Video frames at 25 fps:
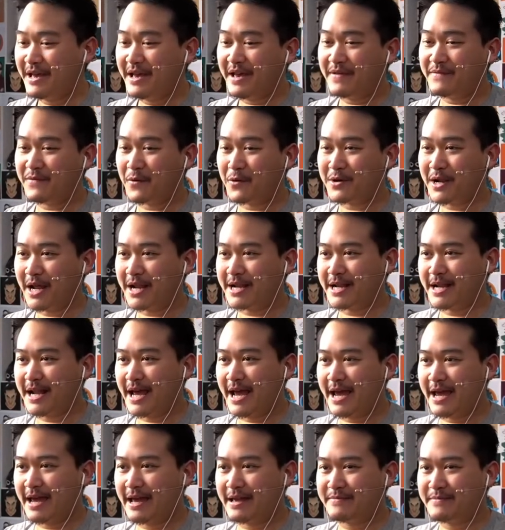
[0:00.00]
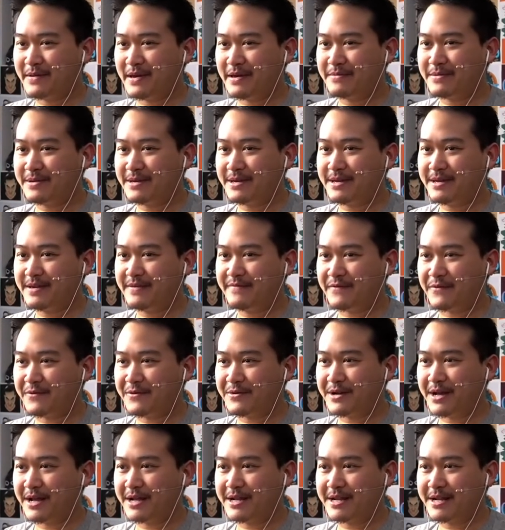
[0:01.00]
$4.99, baby.
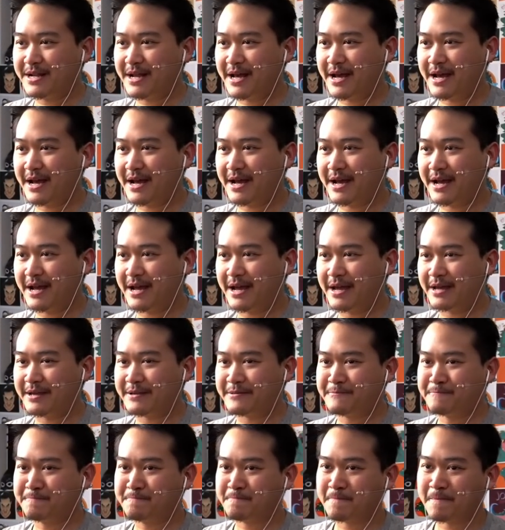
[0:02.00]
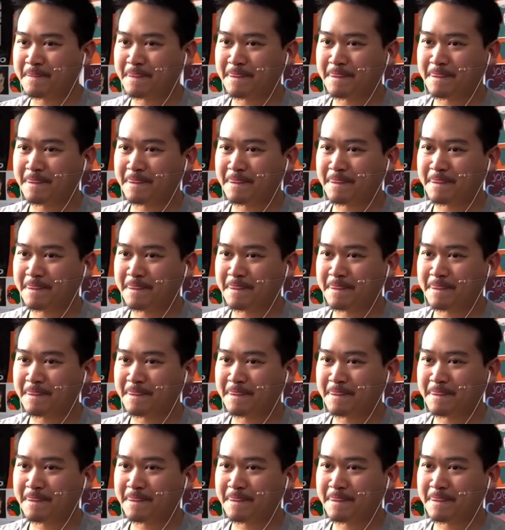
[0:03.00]
$4.99.